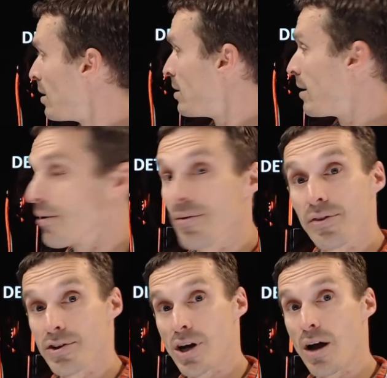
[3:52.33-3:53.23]
Now,
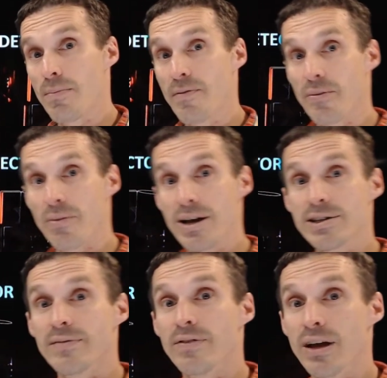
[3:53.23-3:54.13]
the job of the
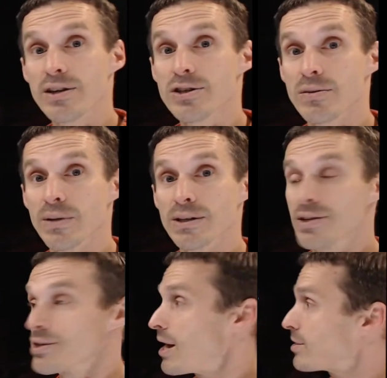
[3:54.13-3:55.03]
rest of the instrument
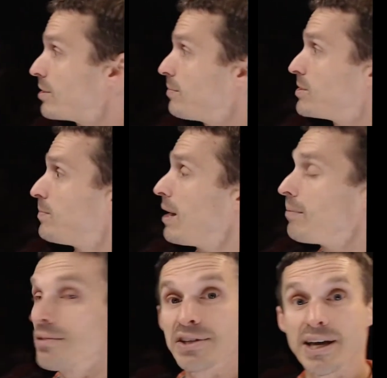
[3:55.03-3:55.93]
is actually to be
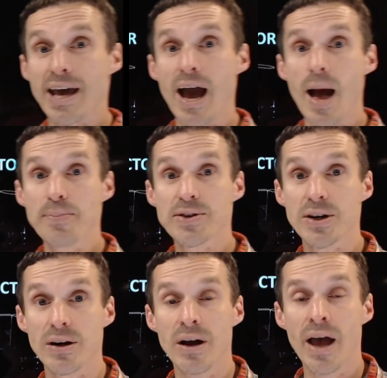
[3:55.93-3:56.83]
able to
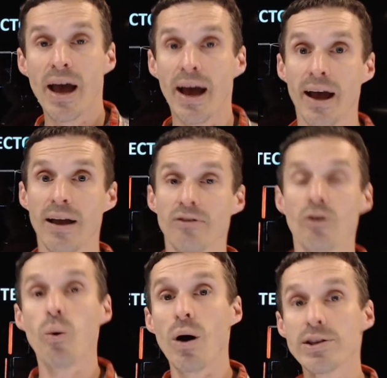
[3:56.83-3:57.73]
capture and
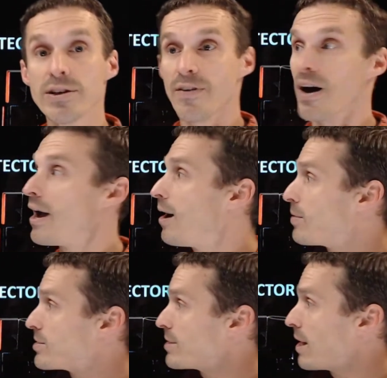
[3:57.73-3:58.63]
quantify how
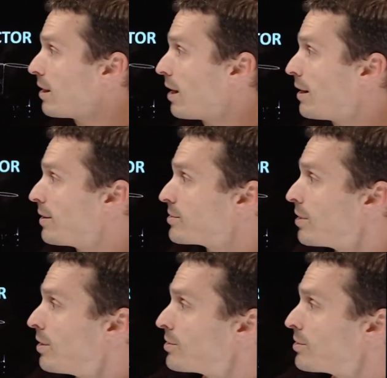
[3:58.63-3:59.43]
much that light is.